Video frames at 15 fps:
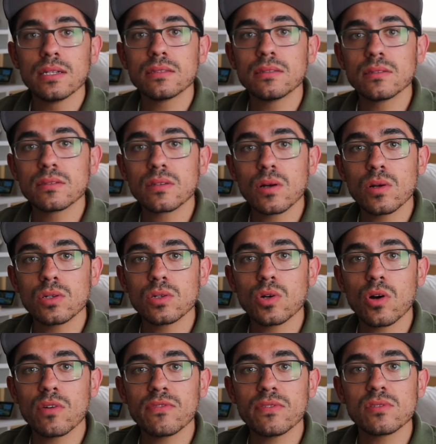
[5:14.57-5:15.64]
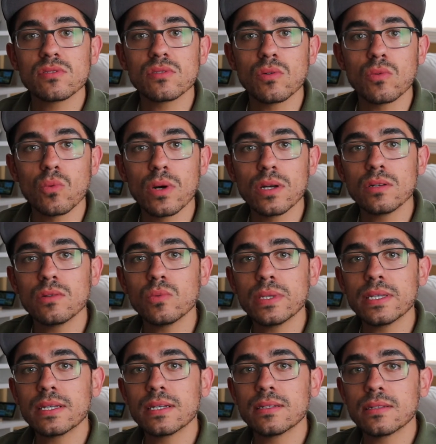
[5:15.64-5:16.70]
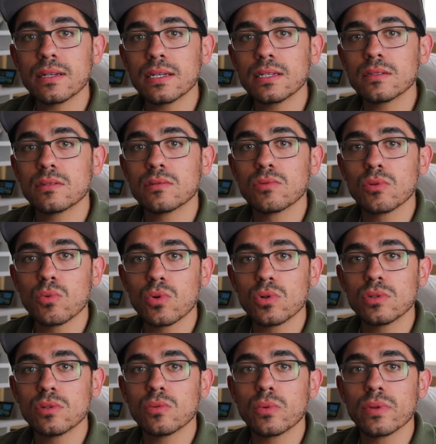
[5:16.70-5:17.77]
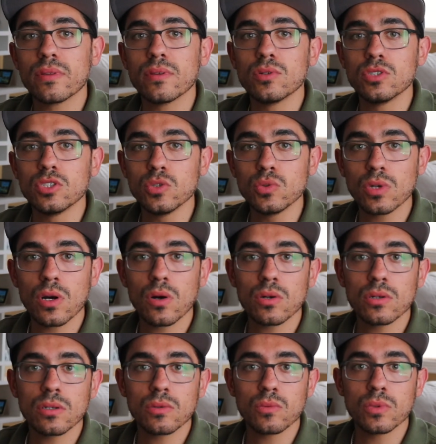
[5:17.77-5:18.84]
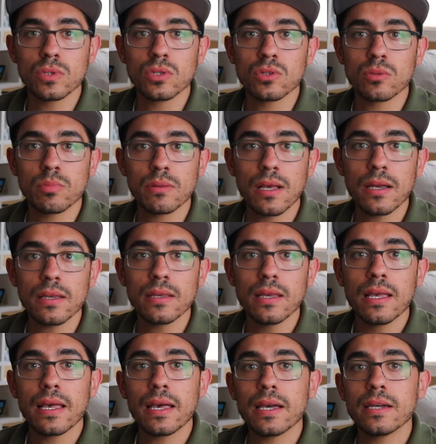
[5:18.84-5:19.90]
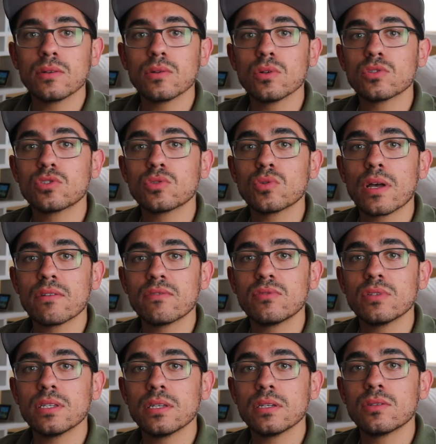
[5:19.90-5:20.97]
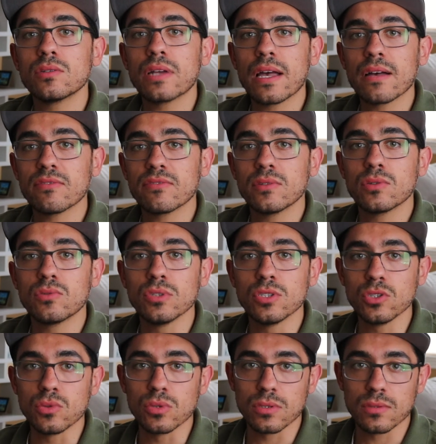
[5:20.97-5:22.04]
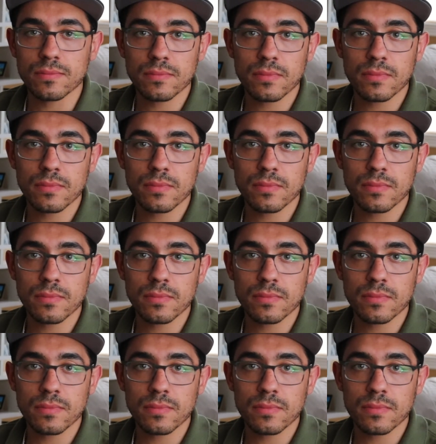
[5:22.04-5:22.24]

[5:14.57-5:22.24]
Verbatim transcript: This card offers one weekend night reward with your new card when you apply and also every year after renewal.